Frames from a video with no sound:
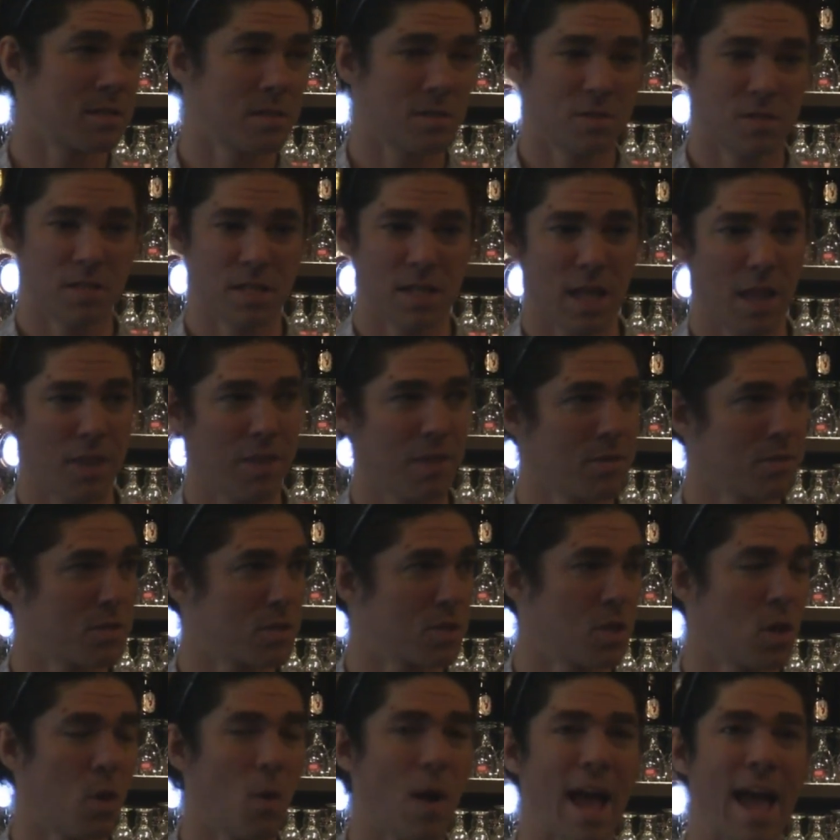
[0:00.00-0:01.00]
There's
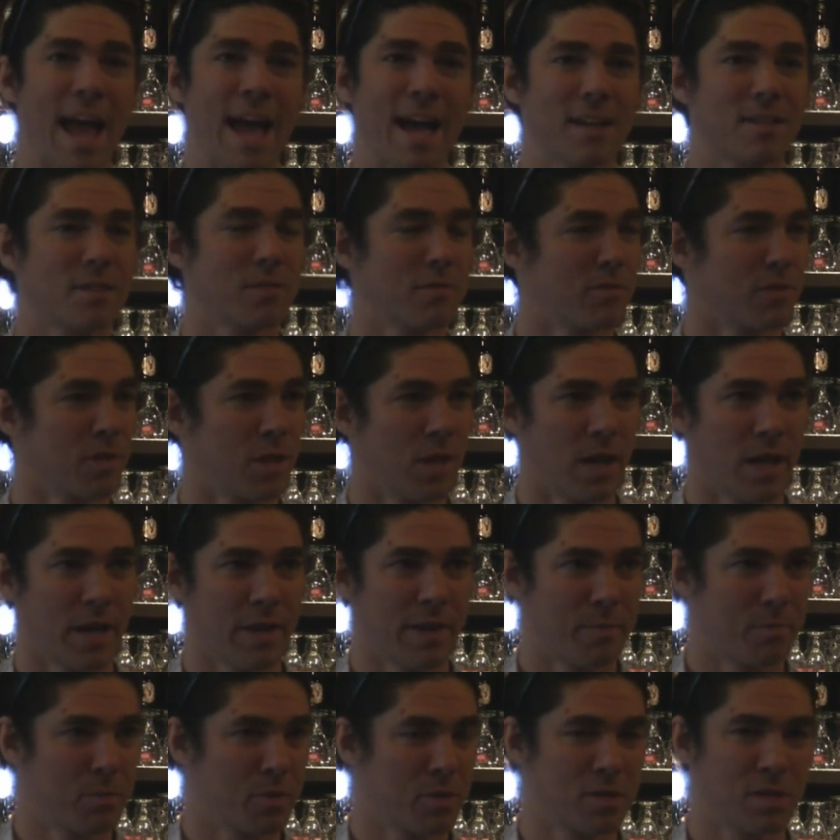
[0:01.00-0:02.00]
no act of
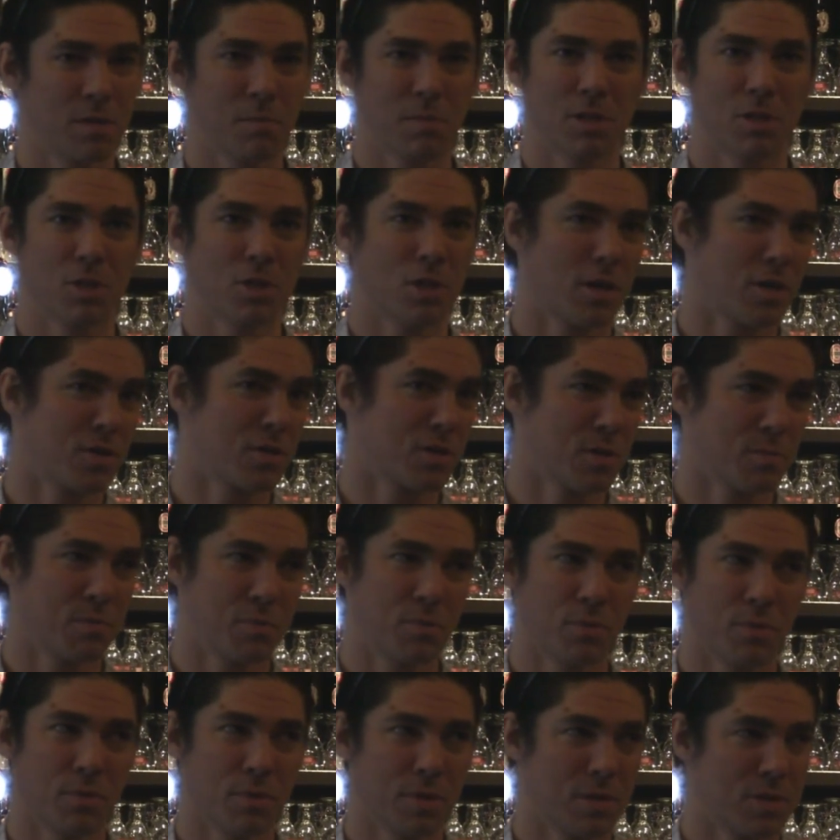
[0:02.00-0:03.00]
law that puts him in charge of the
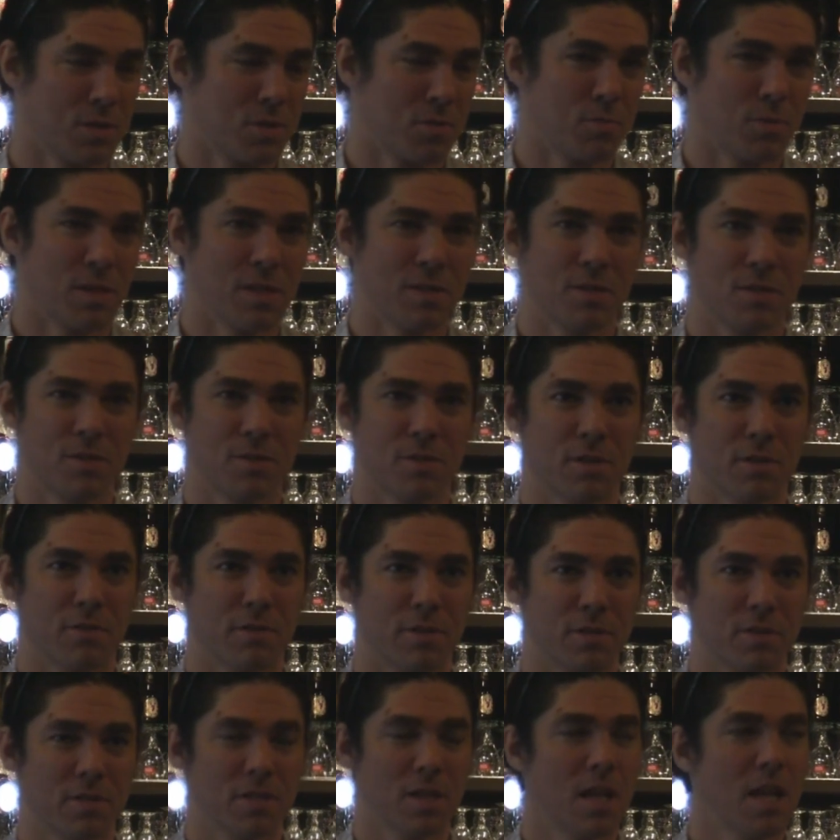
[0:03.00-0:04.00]
pool. He just runs the
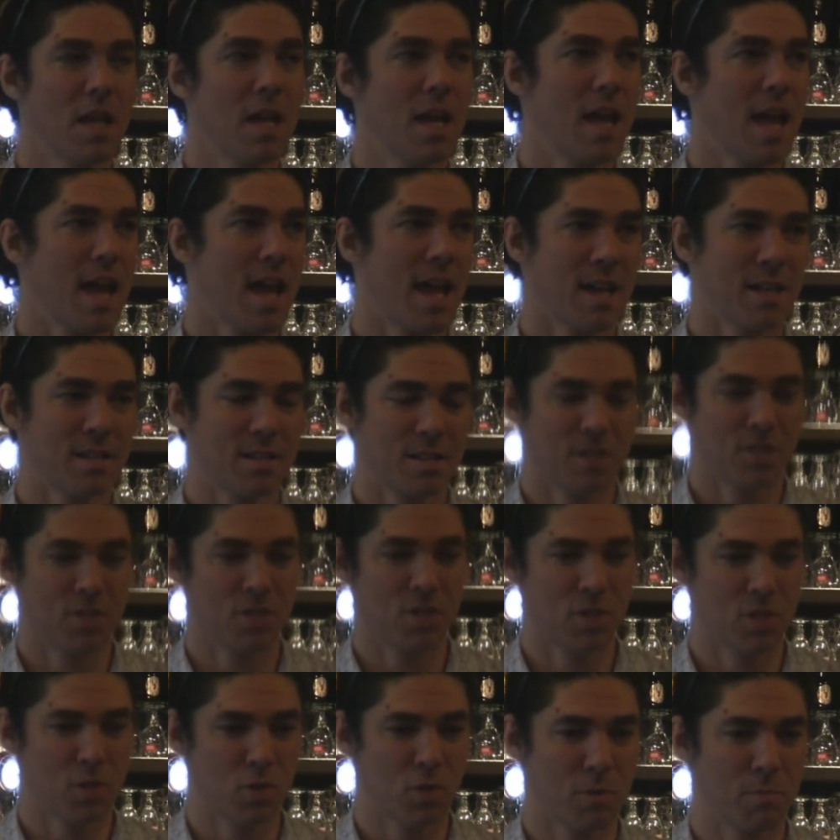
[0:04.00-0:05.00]
service, and his
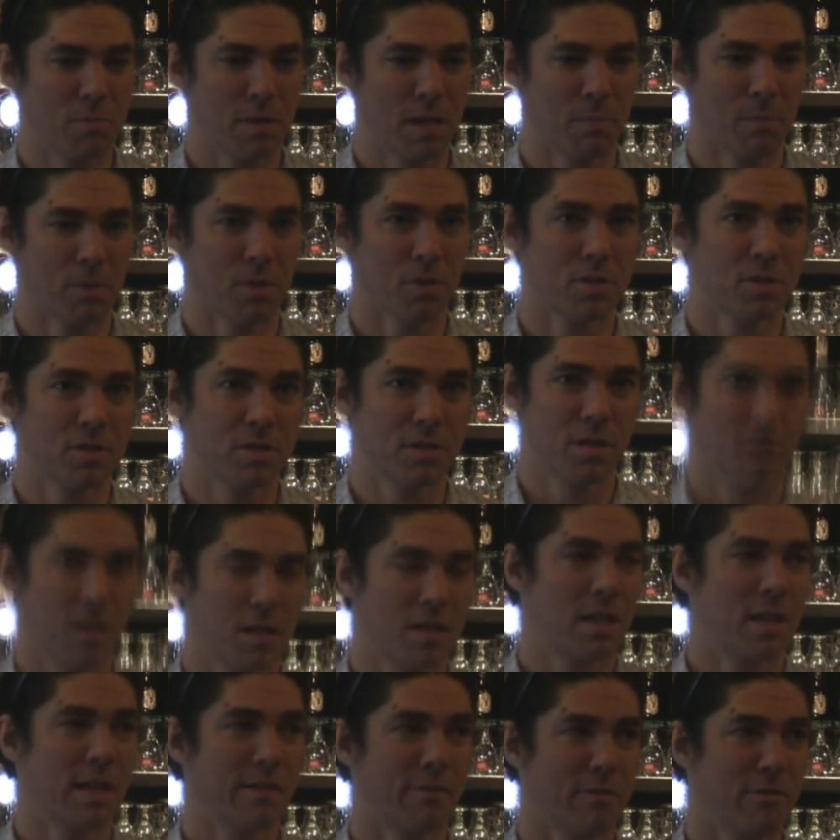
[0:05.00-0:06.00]
constituent members
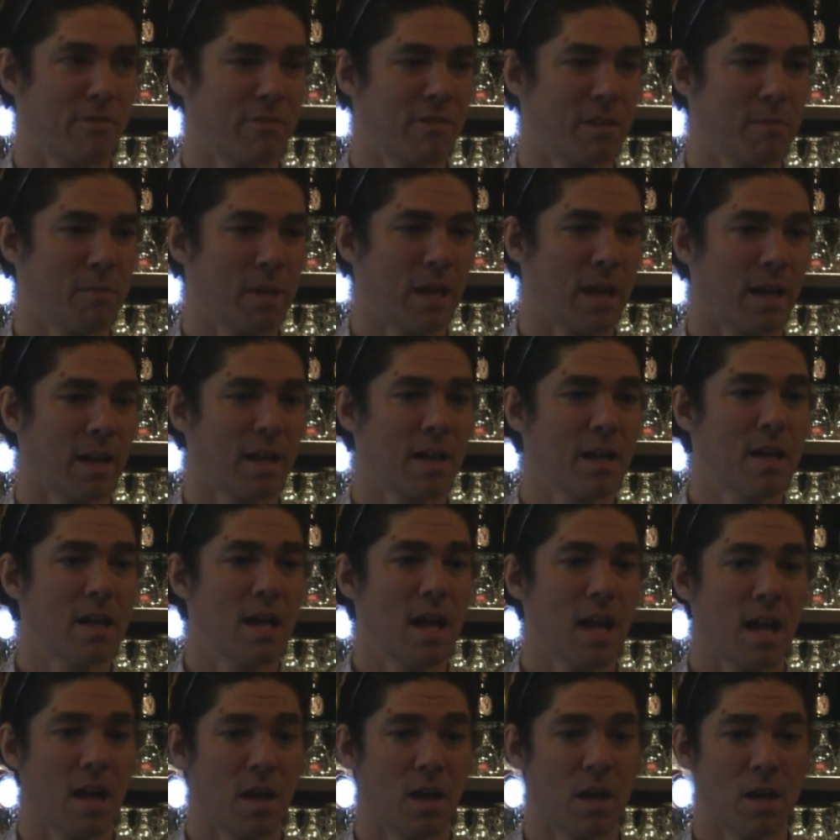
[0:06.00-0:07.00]
give him feedback.
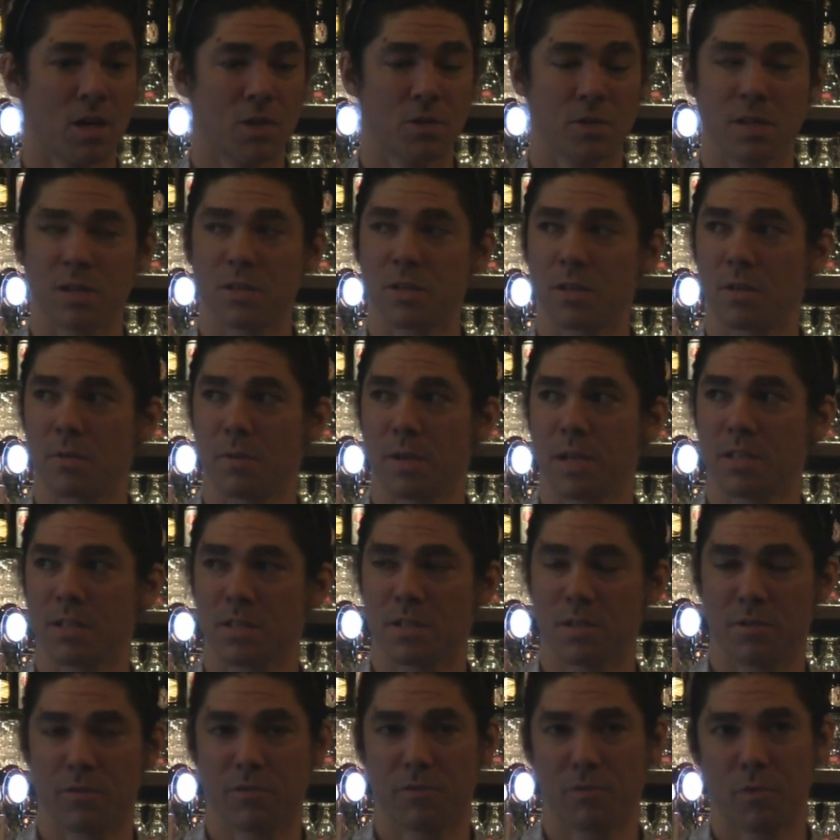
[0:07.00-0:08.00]
And contrary to the
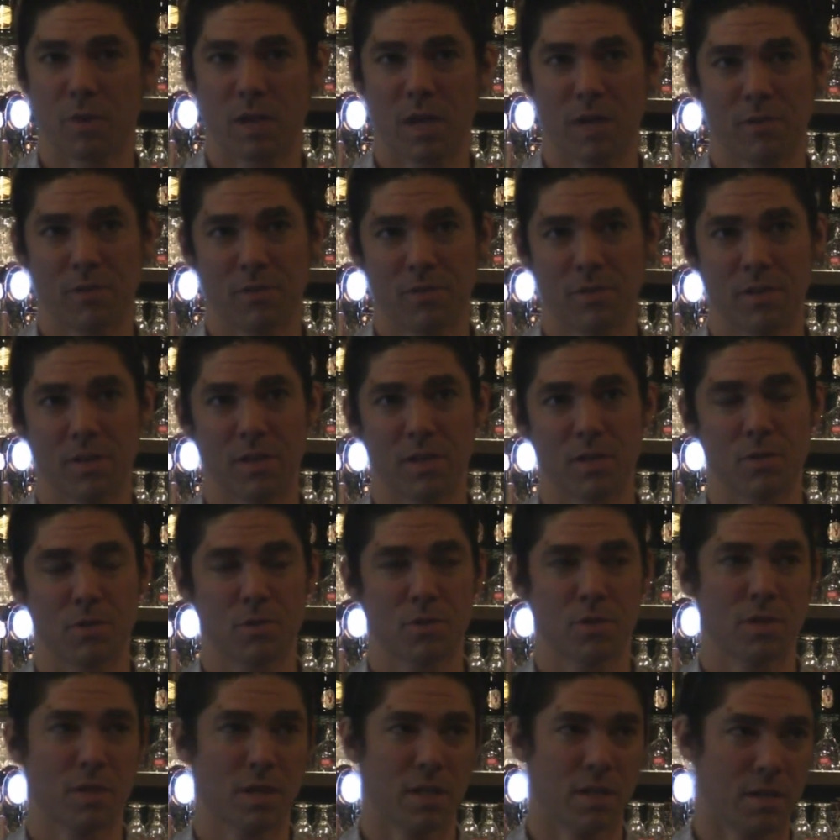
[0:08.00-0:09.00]
rest of what I see
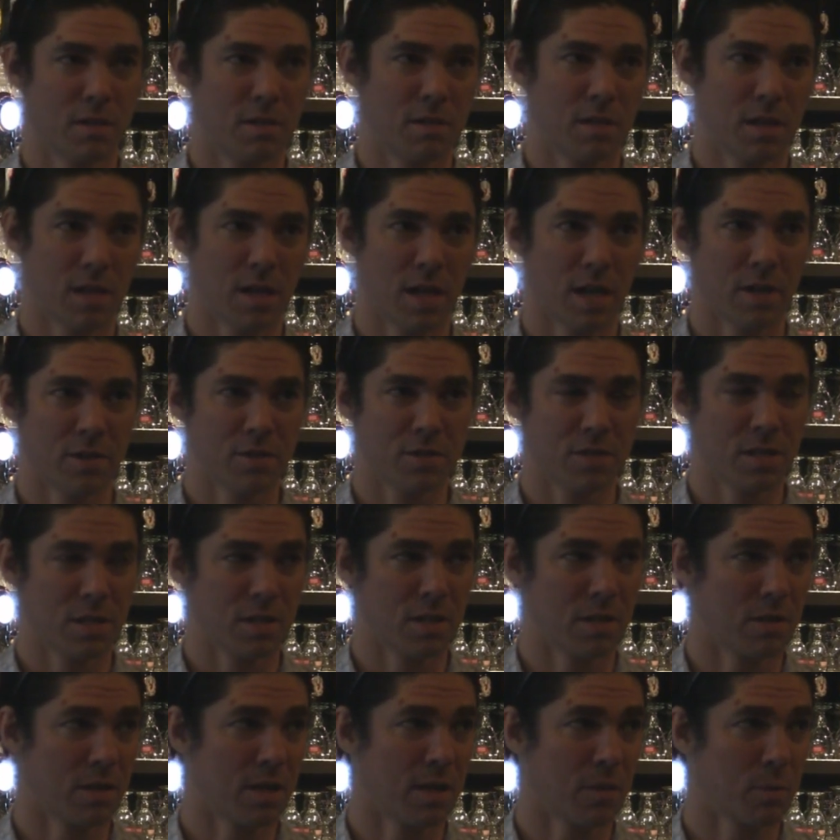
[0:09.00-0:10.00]
usually in IRC,
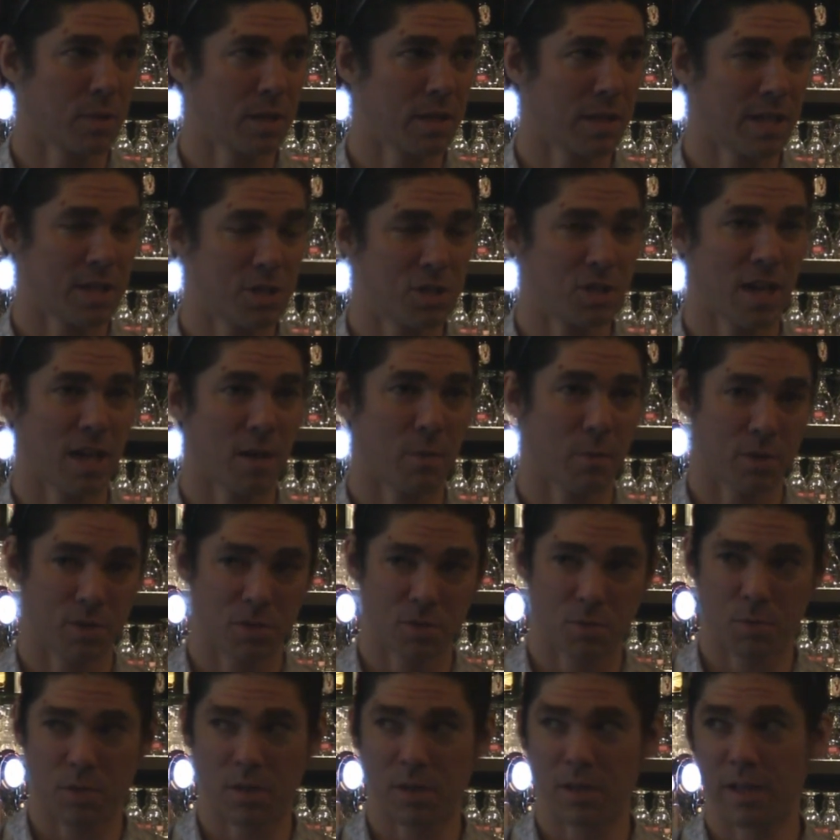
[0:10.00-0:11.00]
Internet Relay Chat, which
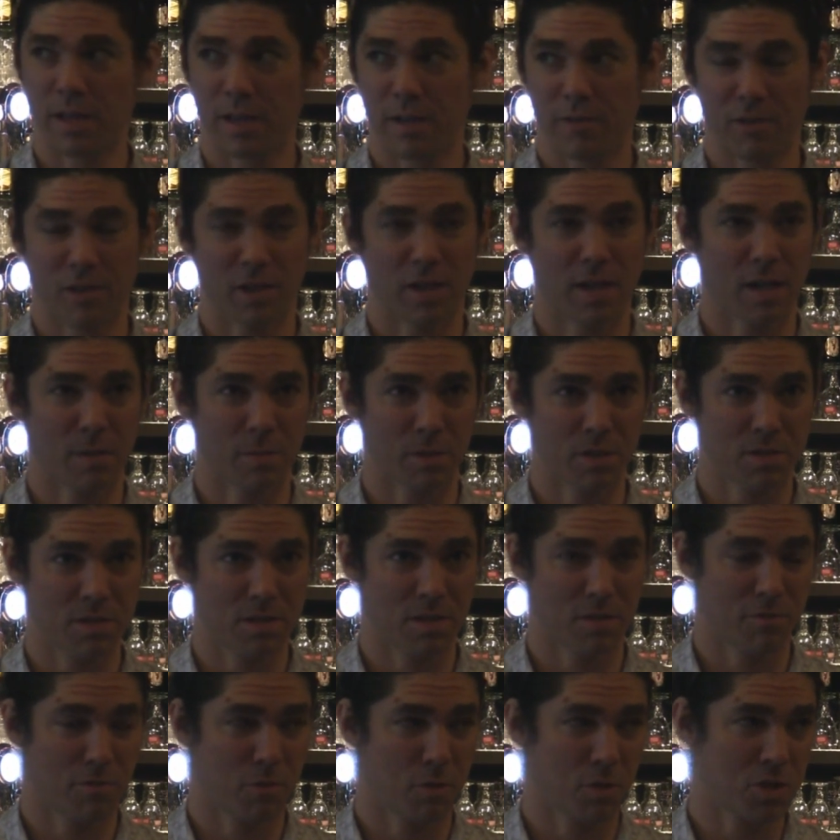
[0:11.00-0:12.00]
is where a lot of
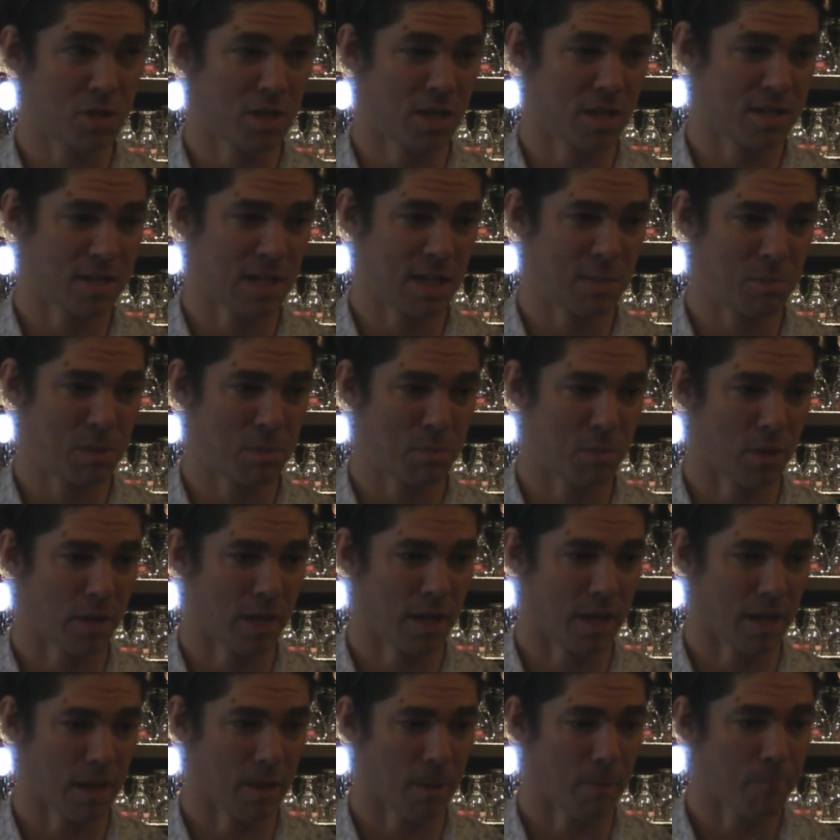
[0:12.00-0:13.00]
anonymous and 4chan type people
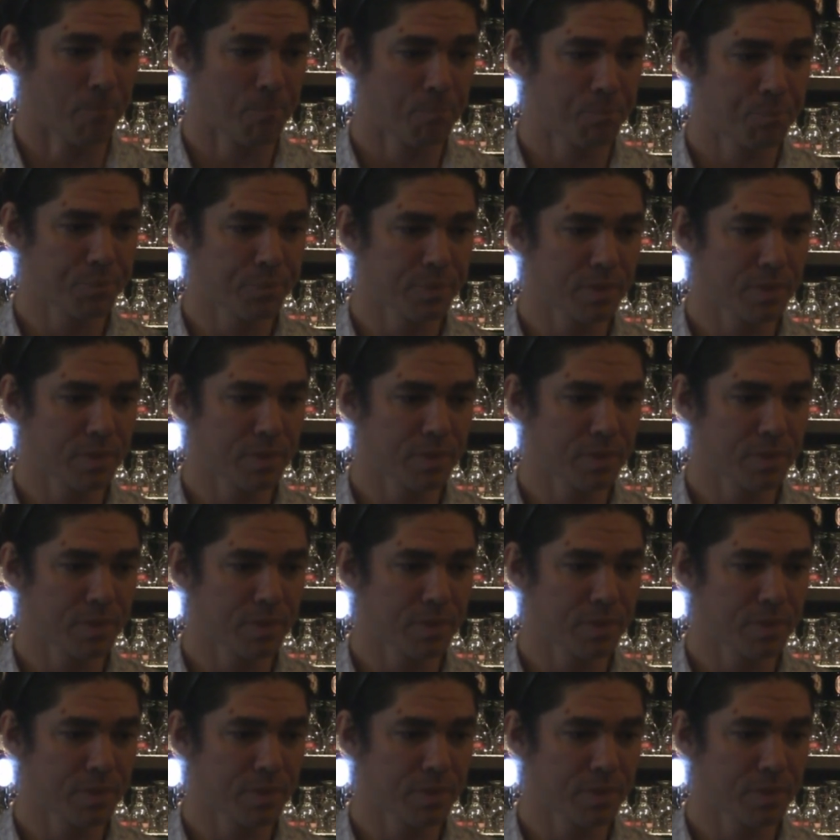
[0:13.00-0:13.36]
hang out,